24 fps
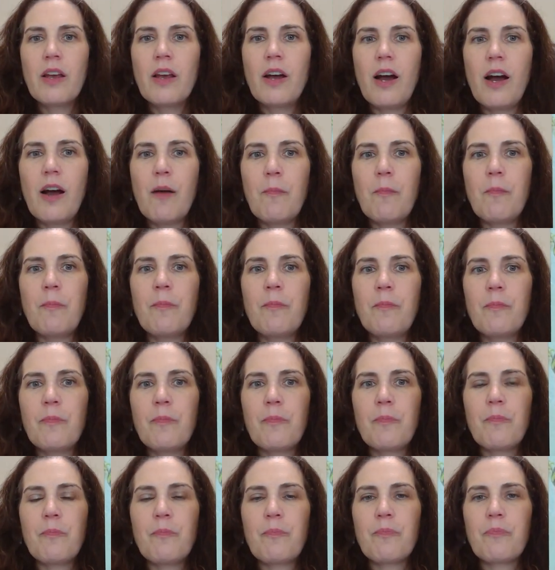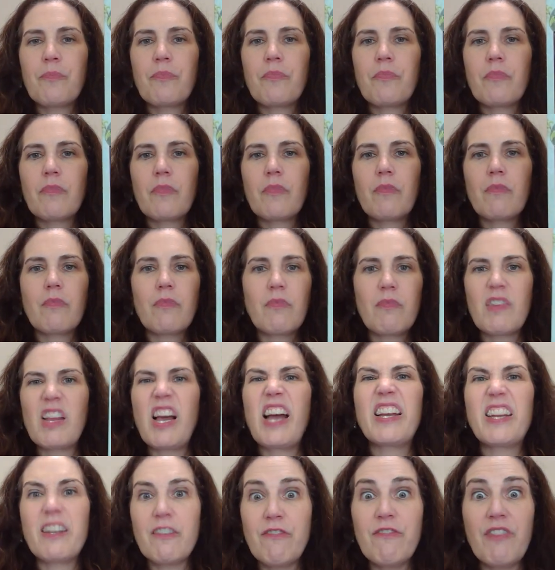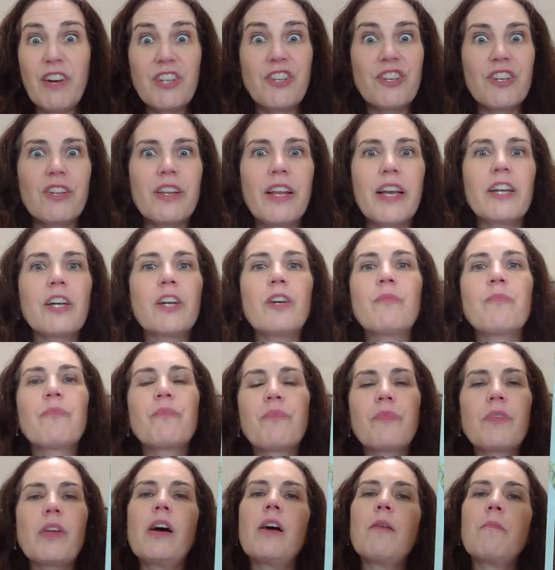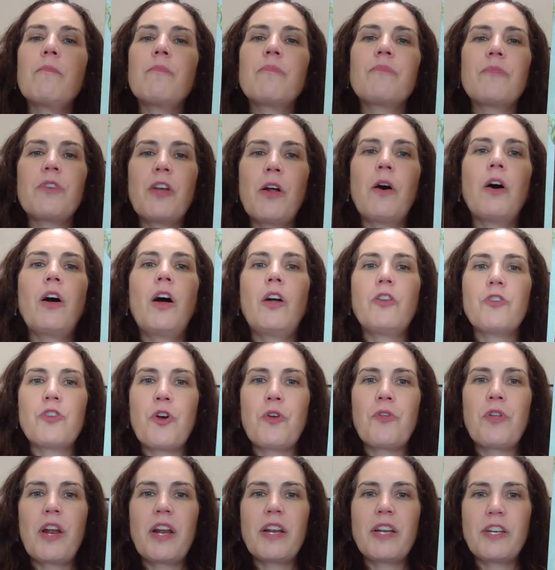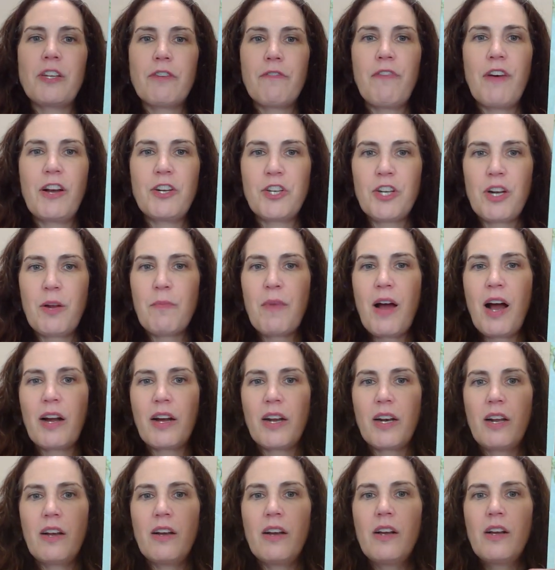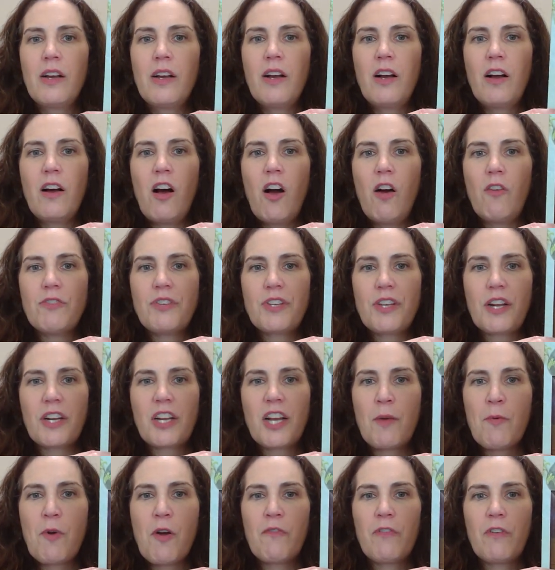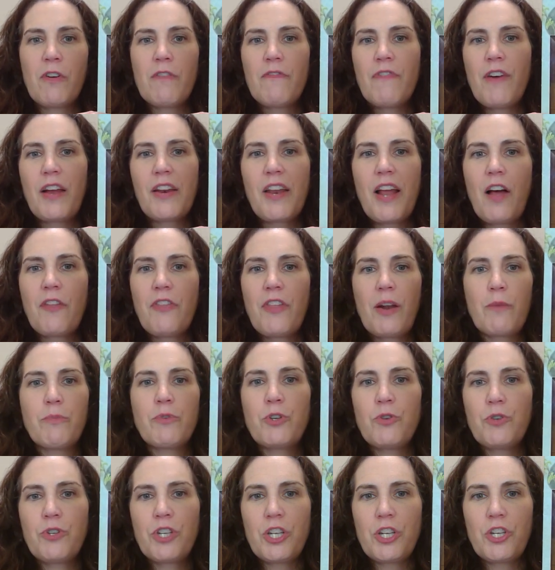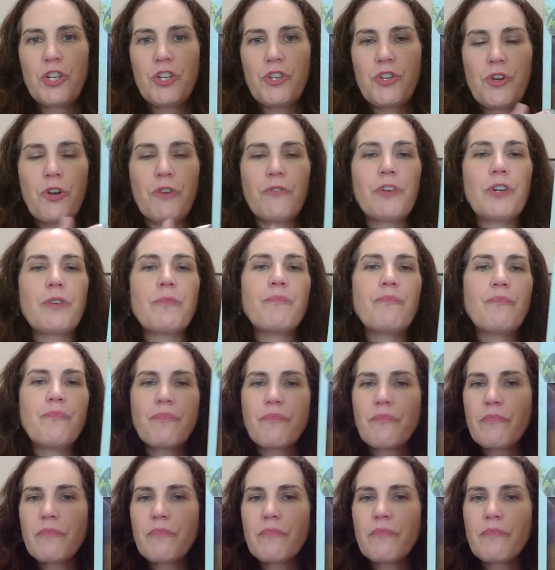I can fudge it later. You know, I'll know that I need to fudge it. I'm not gonna all of a sudden come over and find out that I'm 2 stitches over.